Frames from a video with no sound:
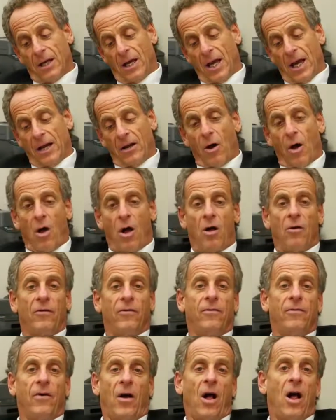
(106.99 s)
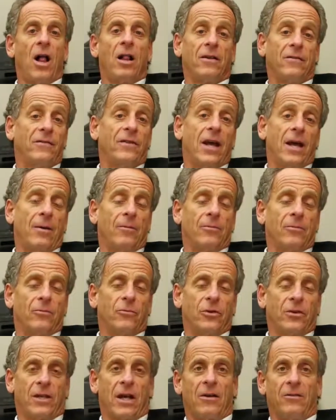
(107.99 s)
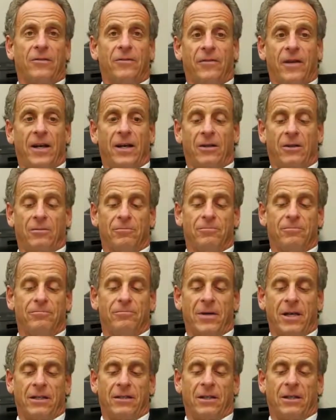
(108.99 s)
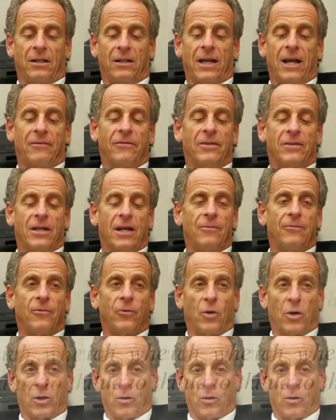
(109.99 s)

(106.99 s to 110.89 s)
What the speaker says: and all of them, without fail, basically have the same 4